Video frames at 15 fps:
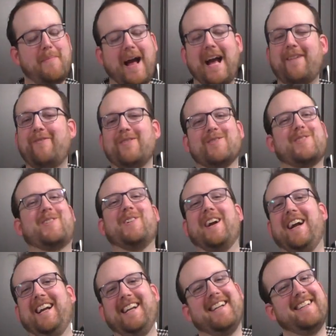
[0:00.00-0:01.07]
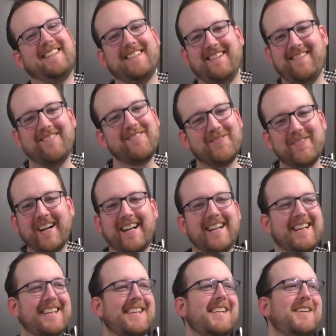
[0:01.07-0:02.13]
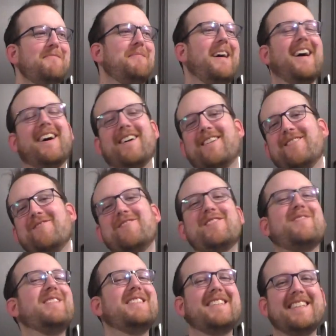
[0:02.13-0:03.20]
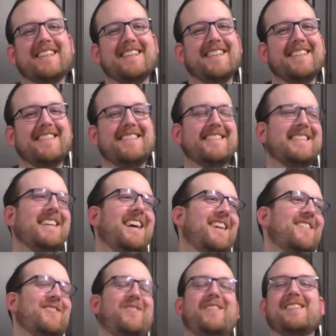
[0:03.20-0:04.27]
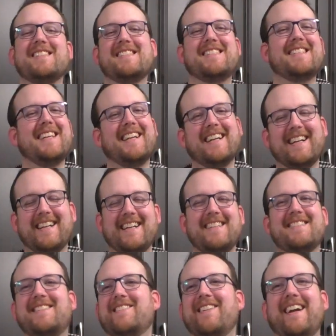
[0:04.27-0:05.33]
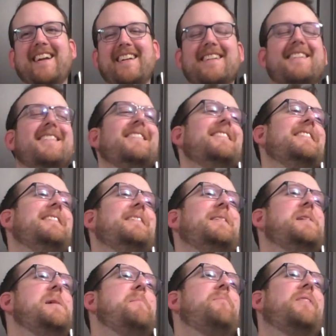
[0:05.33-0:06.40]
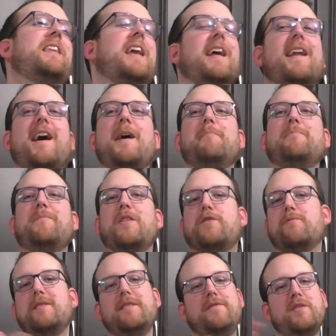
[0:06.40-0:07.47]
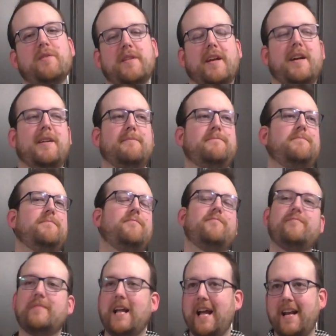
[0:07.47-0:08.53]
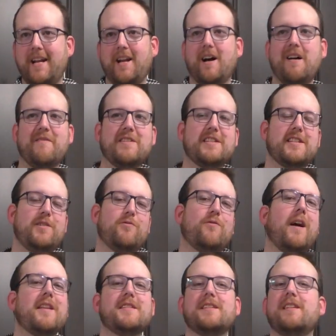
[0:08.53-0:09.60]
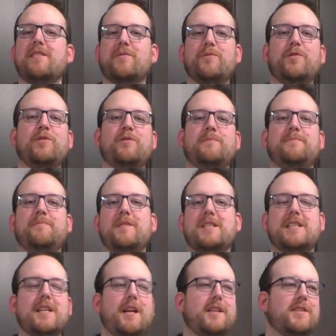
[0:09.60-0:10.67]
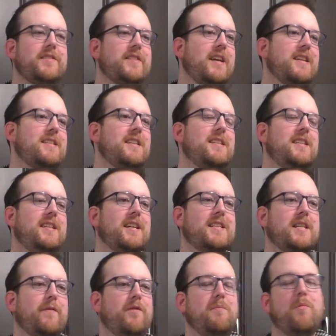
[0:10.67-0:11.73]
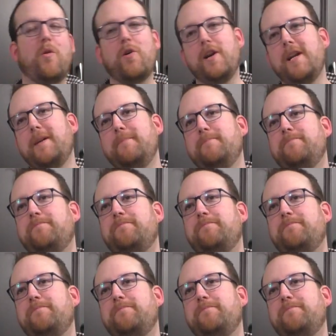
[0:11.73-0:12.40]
back feels great. my arms feel good. I don't feel sick. It's great. Get up. The 3 of you are there. Henny obviously runs into the room, snuggles us as he does every morning.